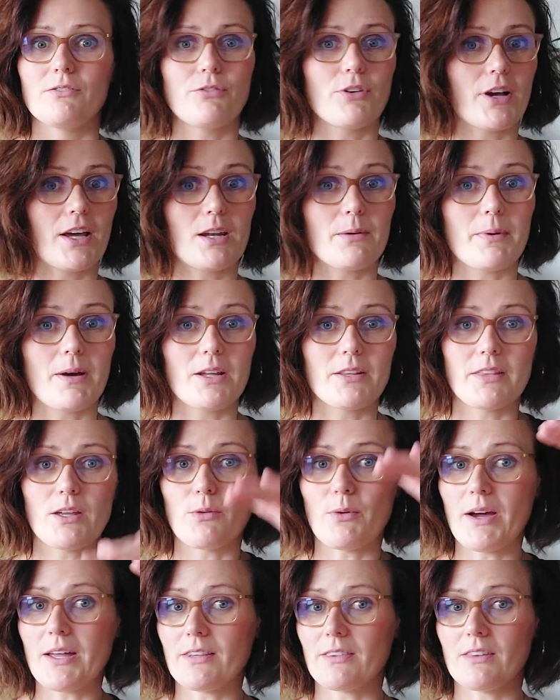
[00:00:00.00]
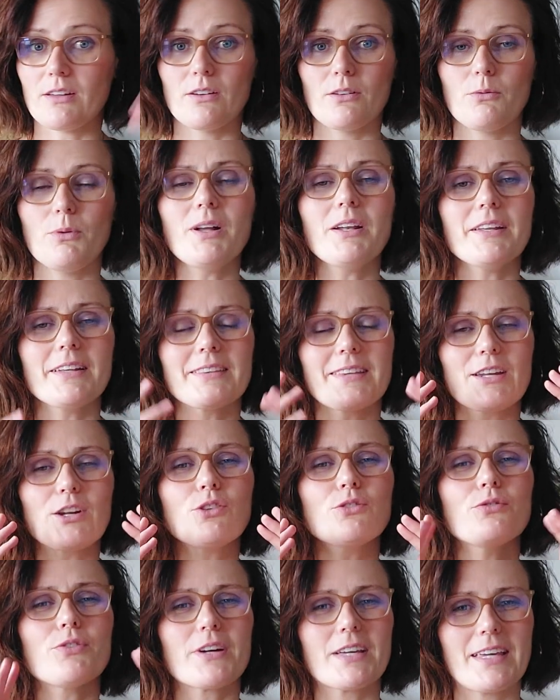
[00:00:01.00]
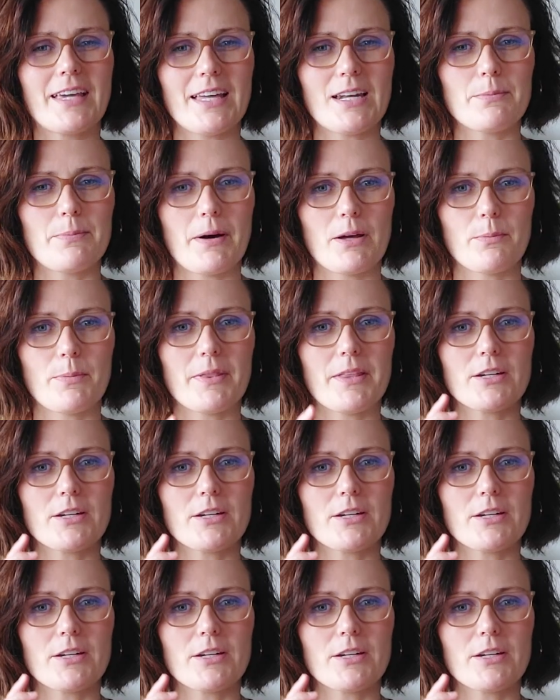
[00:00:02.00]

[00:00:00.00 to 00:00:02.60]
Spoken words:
forget about it. They don't forget about it,